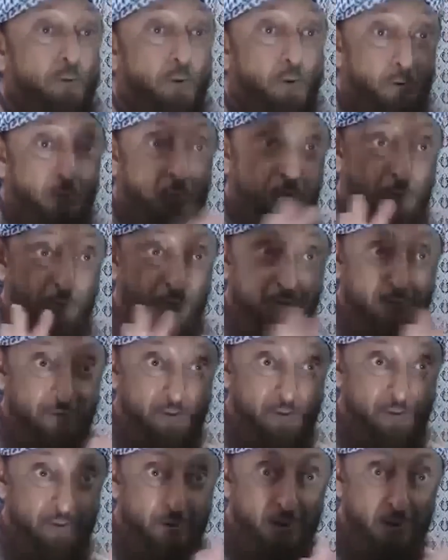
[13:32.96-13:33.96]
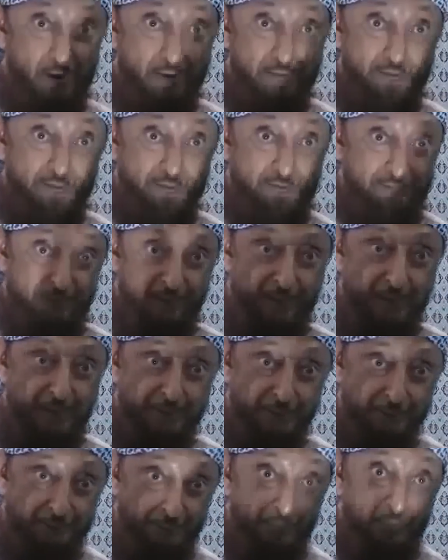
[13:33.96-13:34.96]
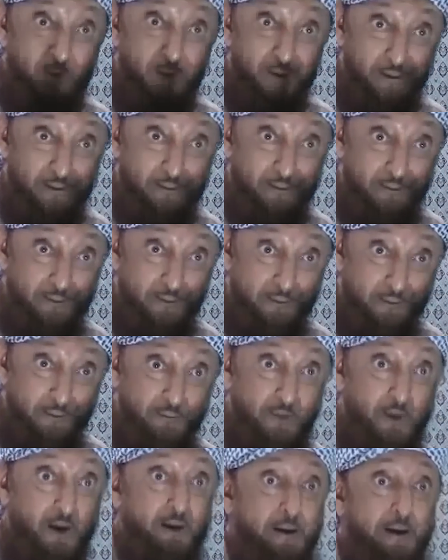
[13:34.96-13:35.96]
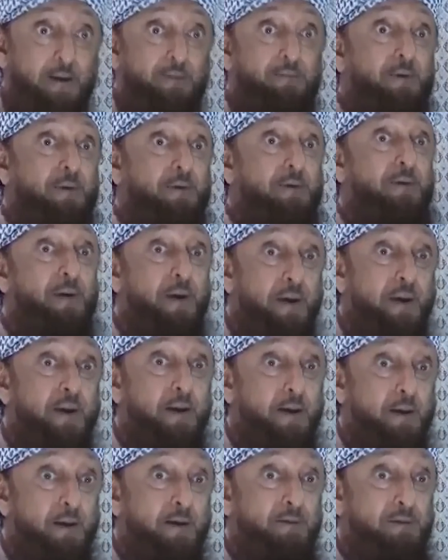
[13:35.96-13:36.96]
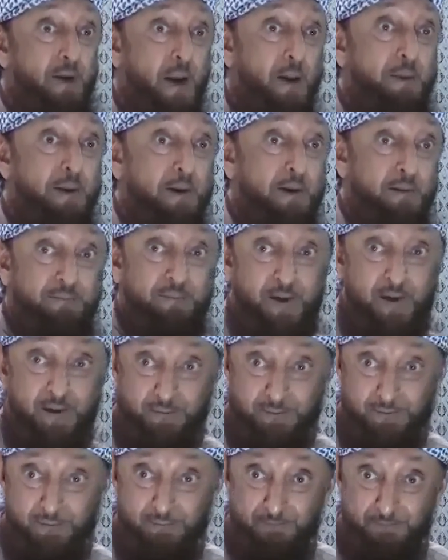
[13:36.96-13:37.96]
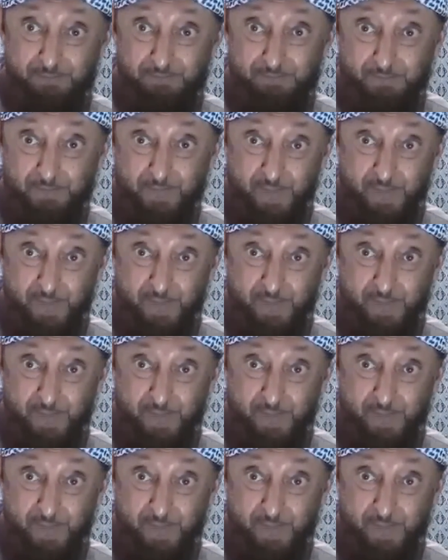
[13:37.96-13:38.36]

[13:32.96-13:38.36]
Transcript: no role on the stage of the world, not even in Islamic affairs.